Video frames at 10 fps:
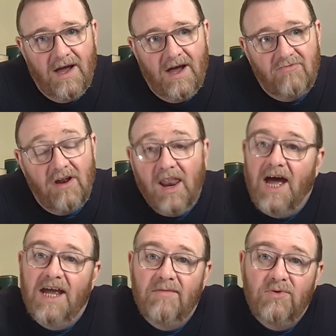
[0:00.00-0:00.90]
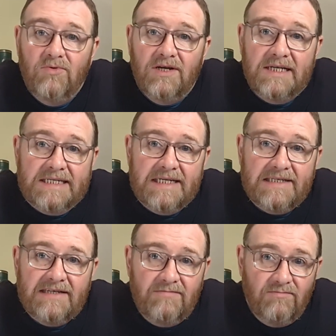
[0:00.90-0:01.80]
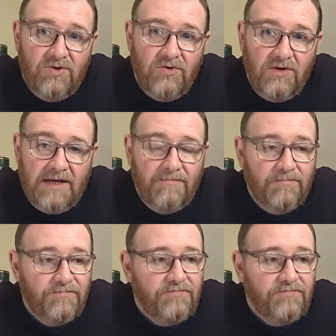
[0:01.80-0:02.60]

a reliable, consistent brewery.